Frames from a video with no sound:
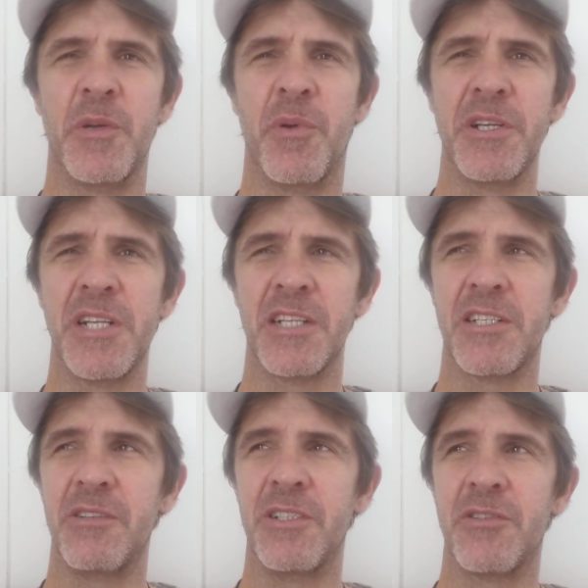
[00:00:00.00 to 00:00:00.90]
depression
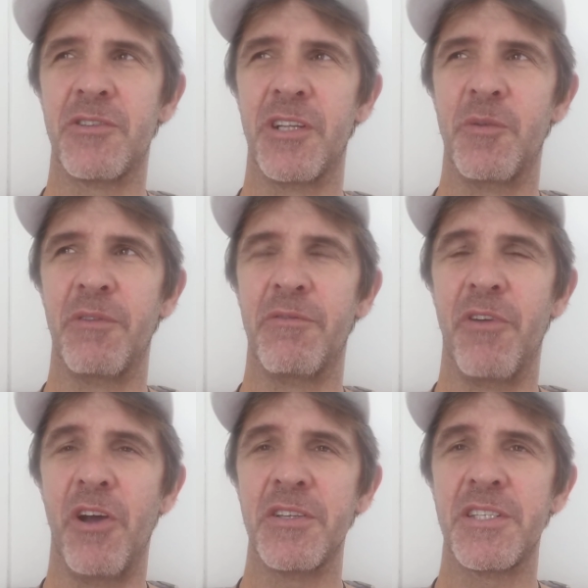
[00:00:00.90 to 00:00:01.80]
actually interestingly went
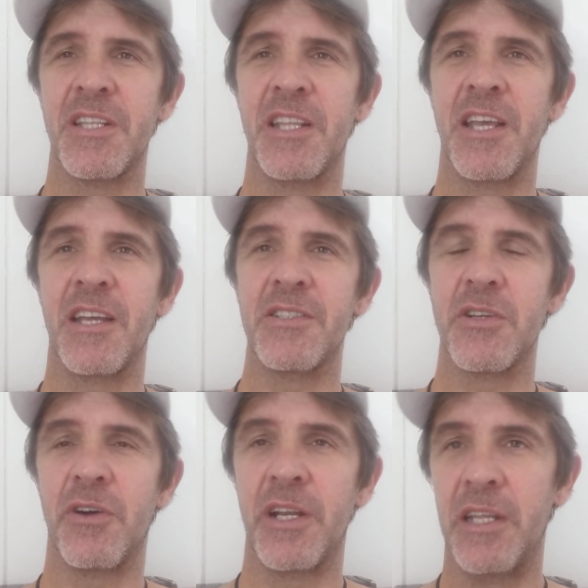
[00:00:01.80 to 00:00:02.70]
first, and then the
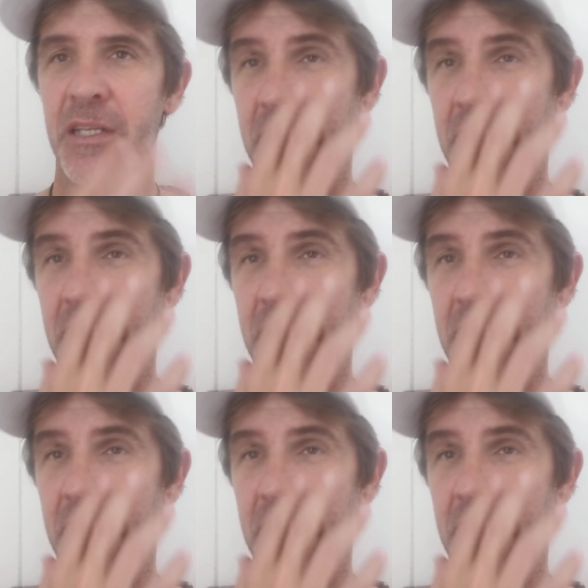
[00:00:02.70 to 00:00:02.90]
anxiety.